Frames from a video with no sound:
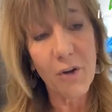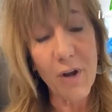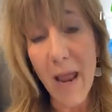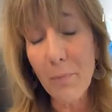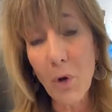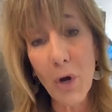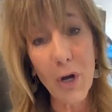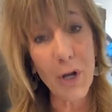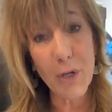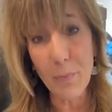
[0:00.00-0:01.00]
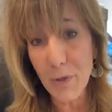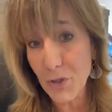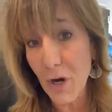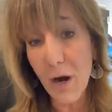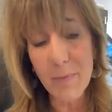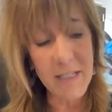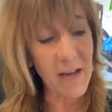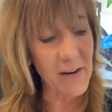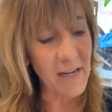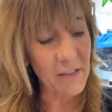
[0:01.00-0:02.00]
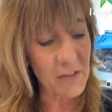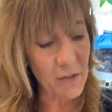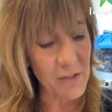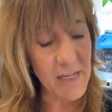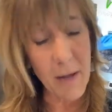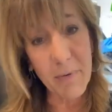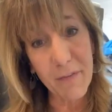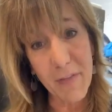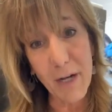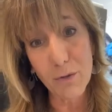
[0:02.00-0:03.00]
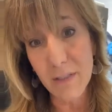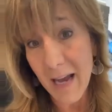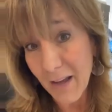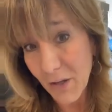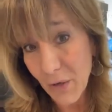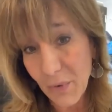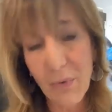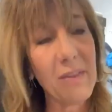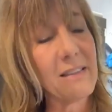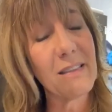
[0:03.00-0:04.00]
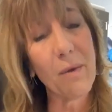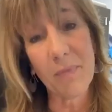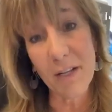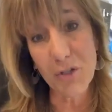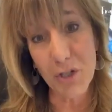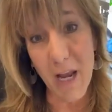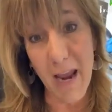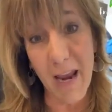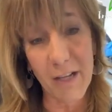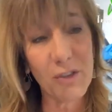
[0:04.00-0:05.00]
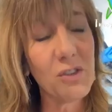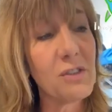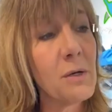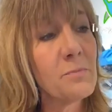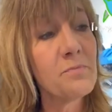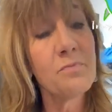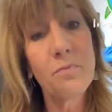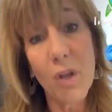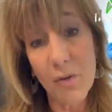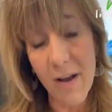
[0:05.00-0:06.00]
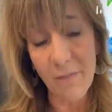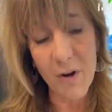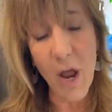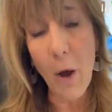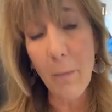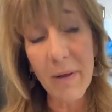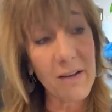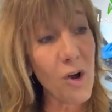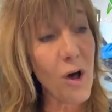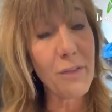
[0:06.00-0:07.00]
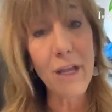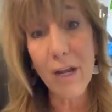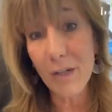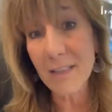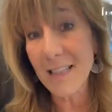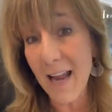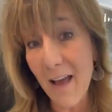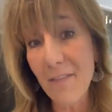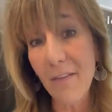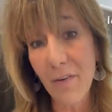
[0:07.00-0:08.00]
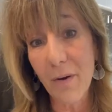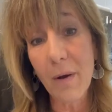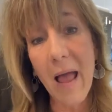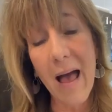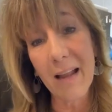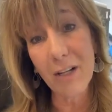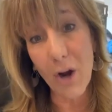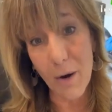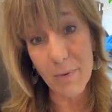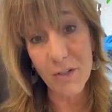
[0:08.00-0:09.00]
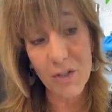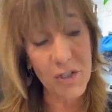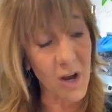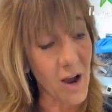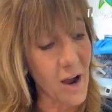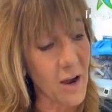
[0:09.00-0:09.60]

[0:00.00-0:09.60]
neighborhood. You put your garbage out on a certain date, but if they don't tell you that something's changed, you'd never know. But in all the years that I've ever had garbage